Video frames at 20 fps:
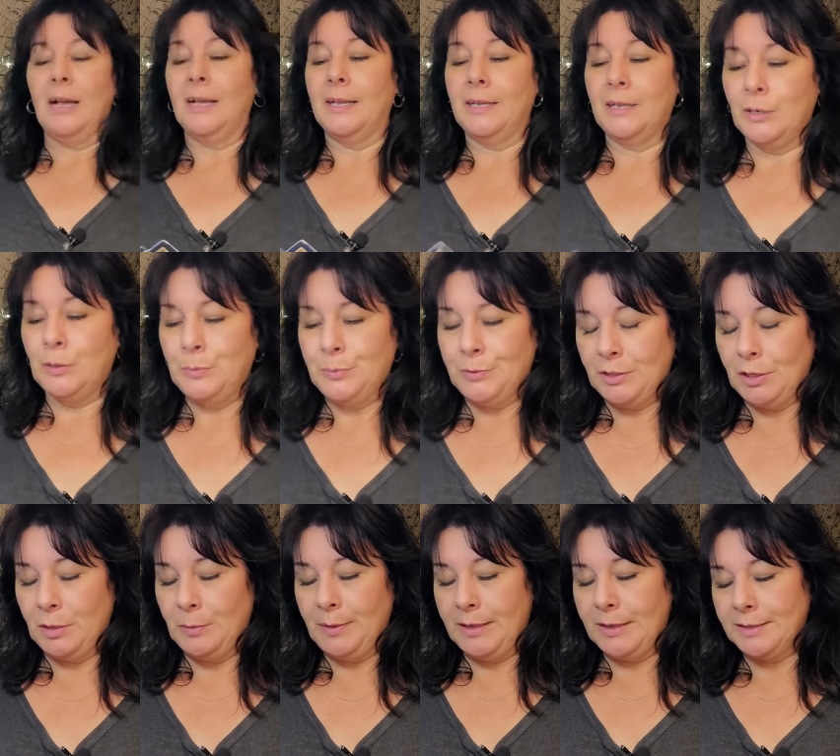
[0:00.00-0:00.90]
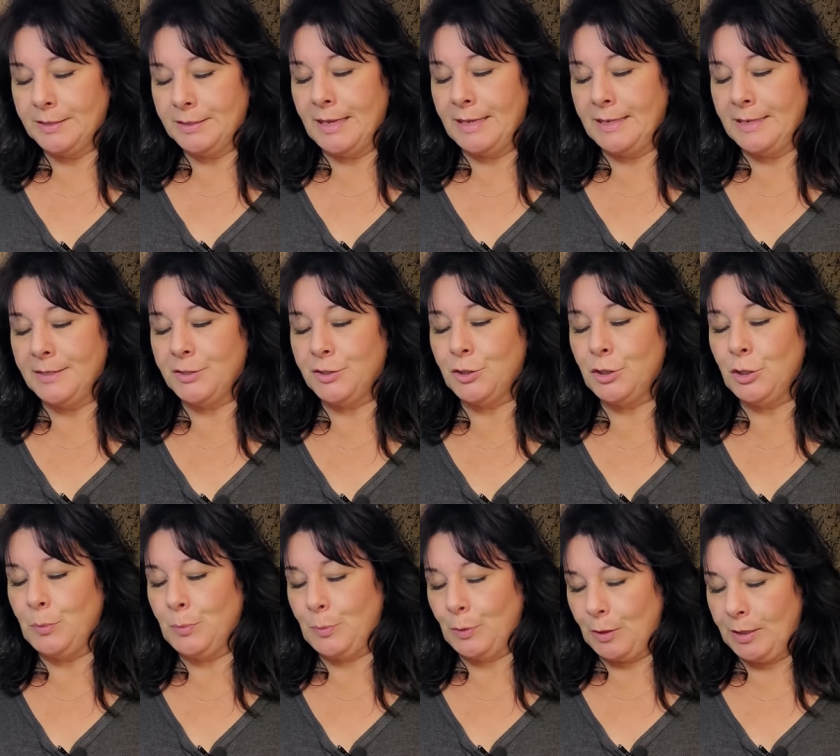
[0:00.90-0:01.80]
I hope so because that is
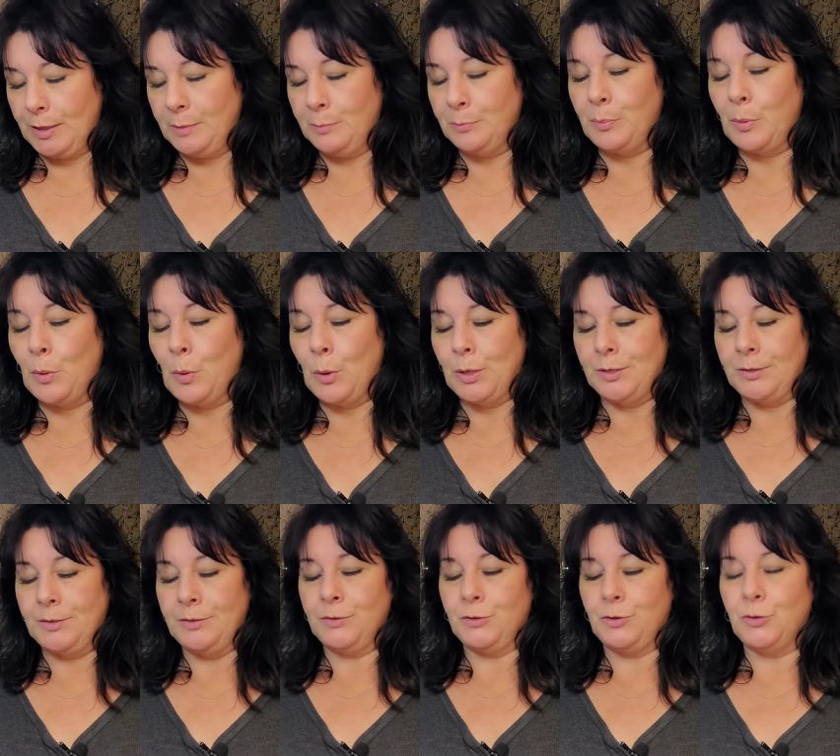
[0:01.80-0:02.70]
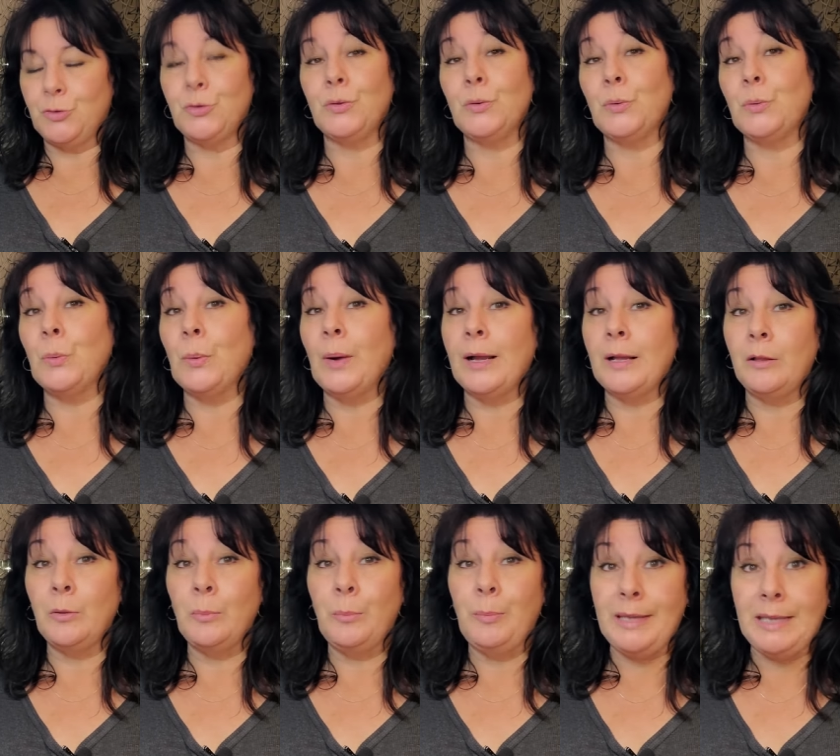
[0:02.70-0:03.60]
super important to the
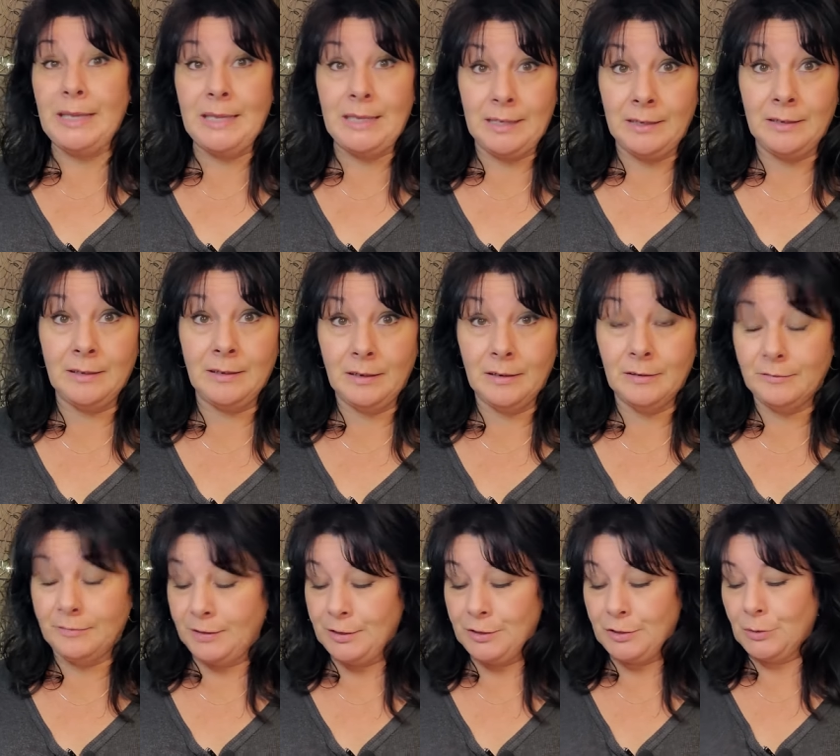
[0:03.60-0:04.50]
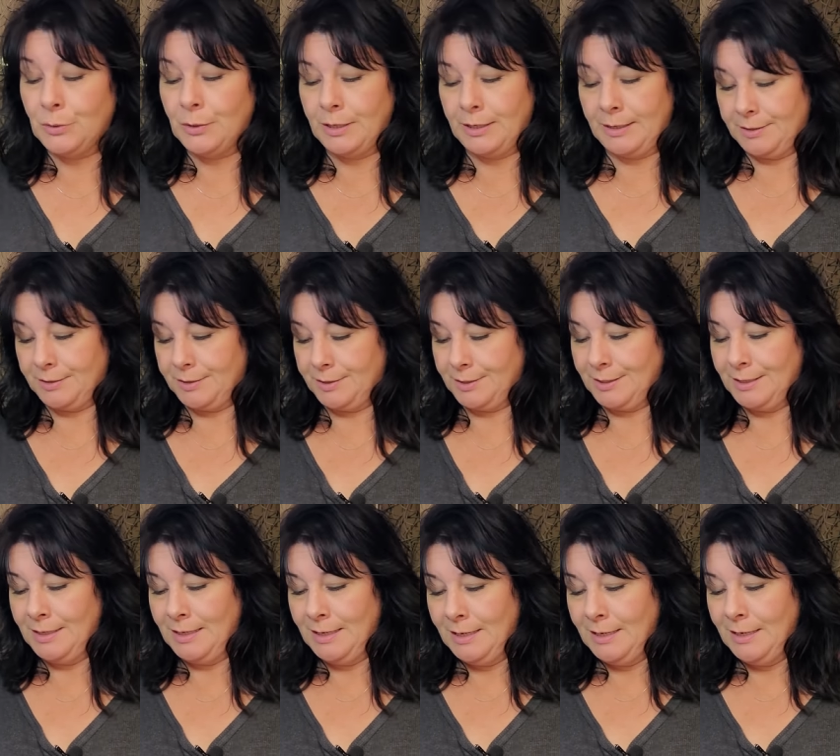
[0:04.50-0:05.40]
well being of the
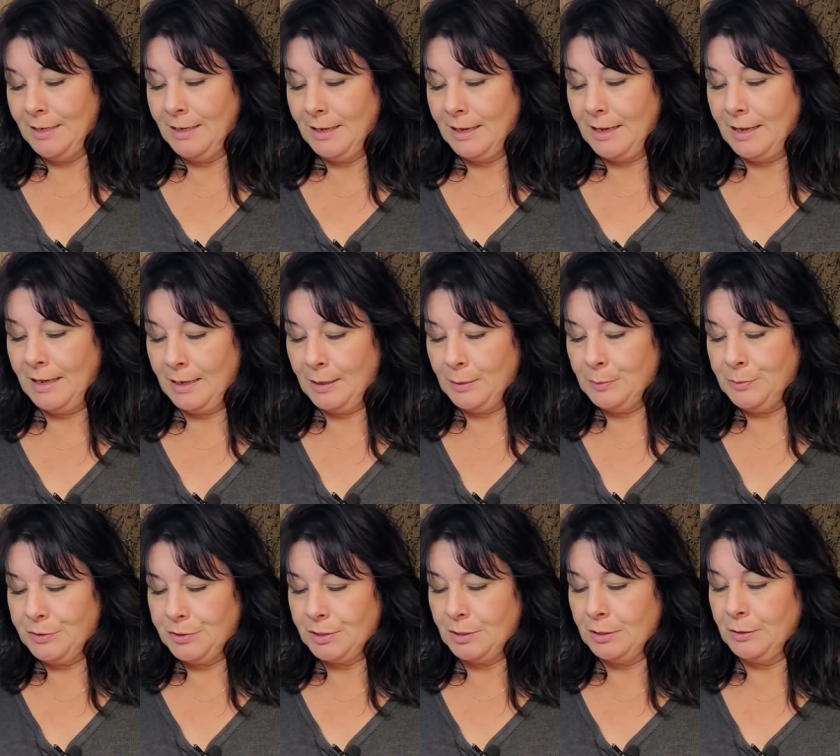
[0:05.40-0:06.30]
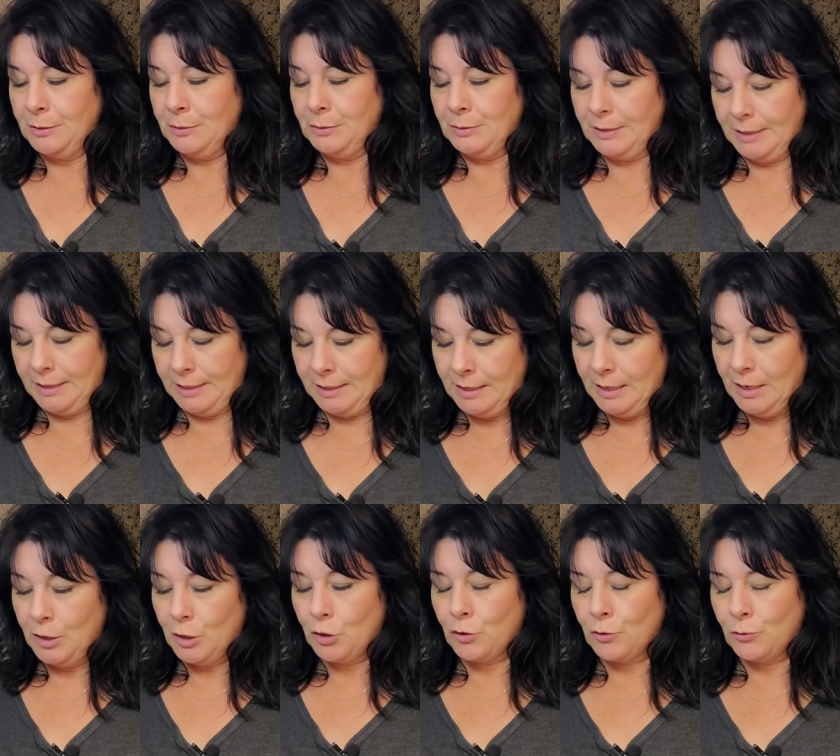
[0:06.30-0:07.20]
Taurus. Absolutely
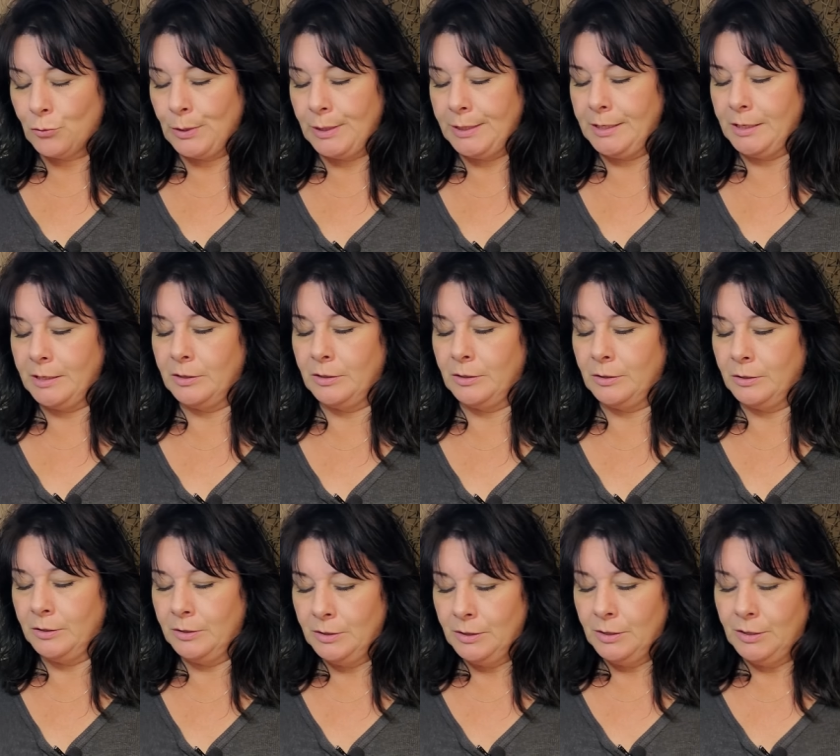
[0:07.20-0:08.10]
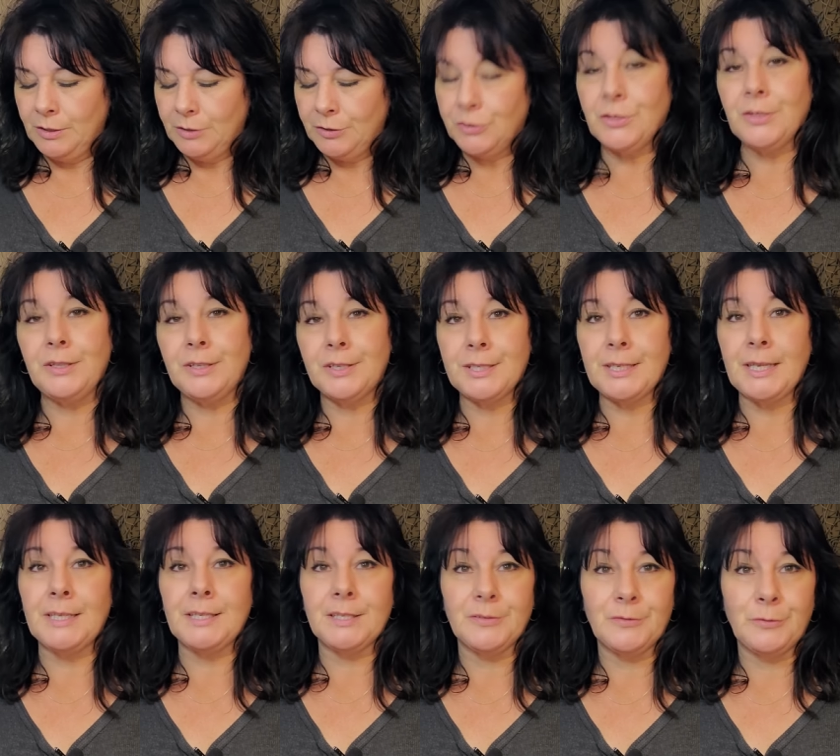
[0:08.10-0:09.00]
critical to the
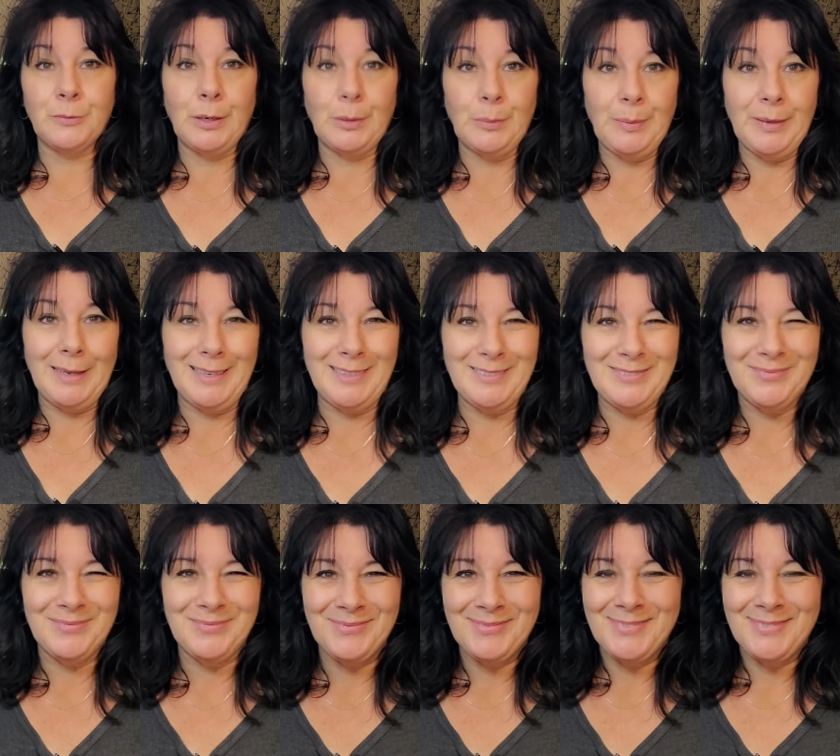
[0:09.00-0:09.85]
sense of well being.